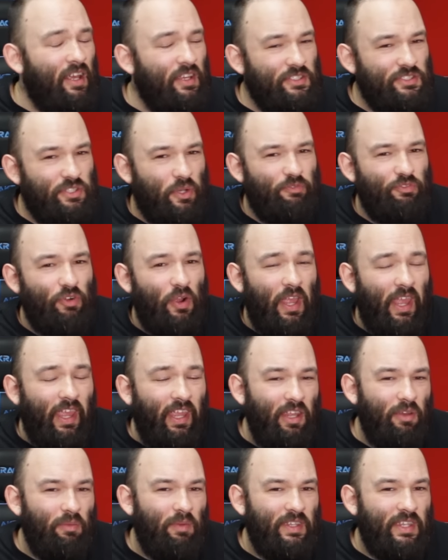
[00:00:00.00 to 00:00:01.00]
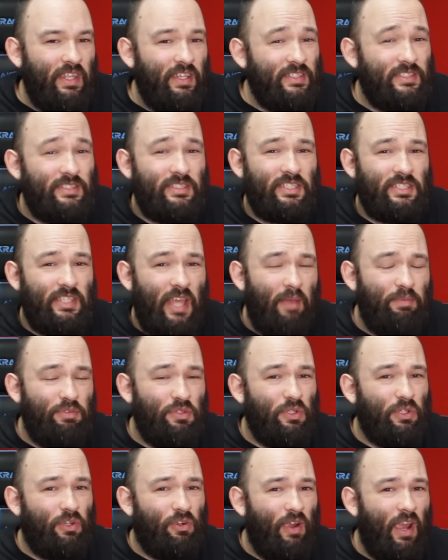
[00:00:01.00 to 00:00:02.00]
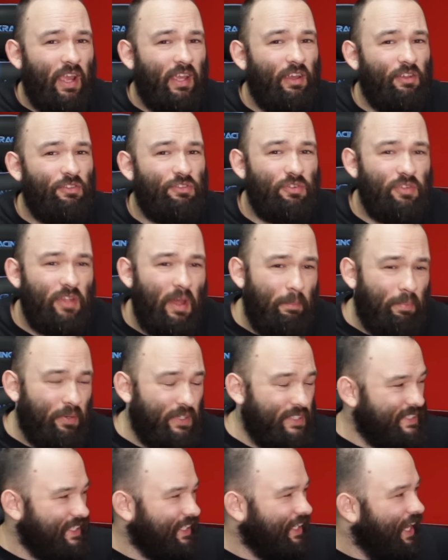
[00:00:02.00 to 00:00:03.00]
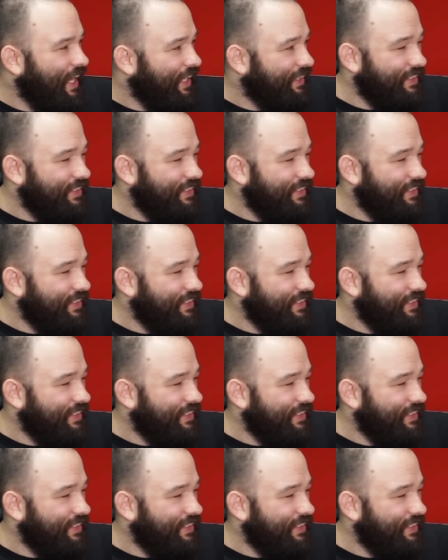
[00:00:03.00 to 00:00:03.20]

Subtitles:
So for anyone that is just absolutely cranking through that printing,